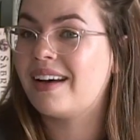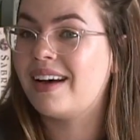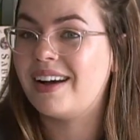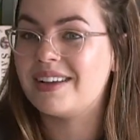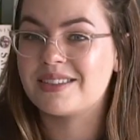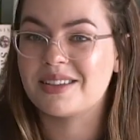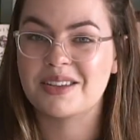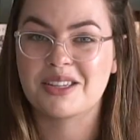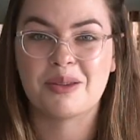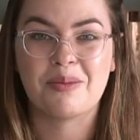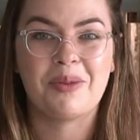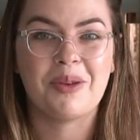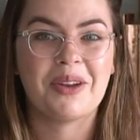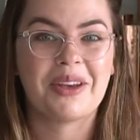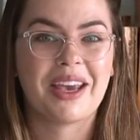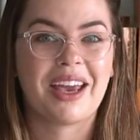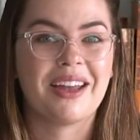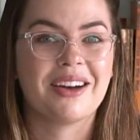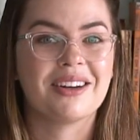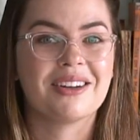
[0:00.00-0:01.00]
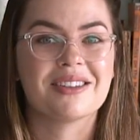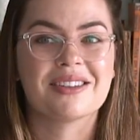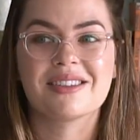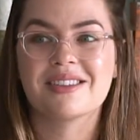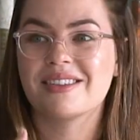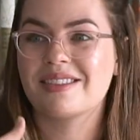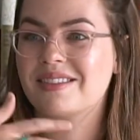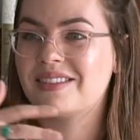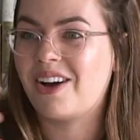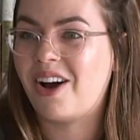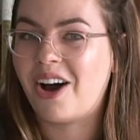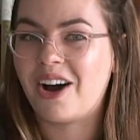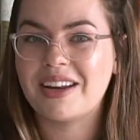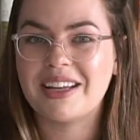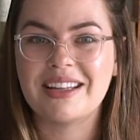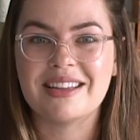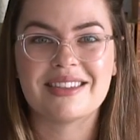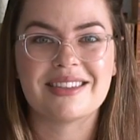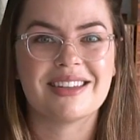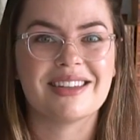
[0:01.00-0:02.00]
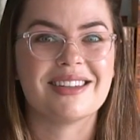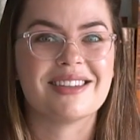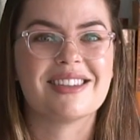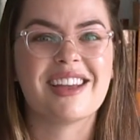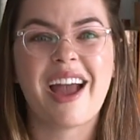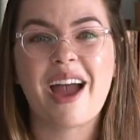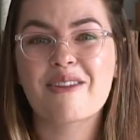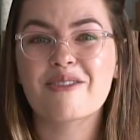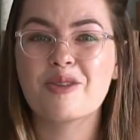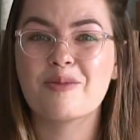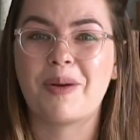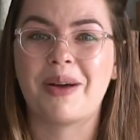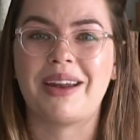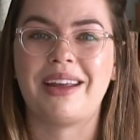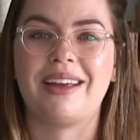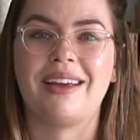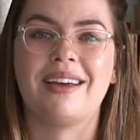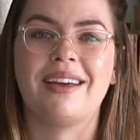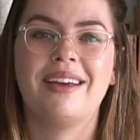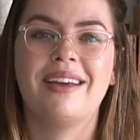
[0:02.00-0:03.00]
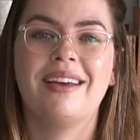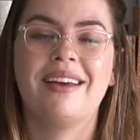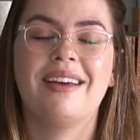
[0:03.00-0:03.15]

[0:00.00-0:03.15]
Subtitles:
us as communicators, audiences, everybody,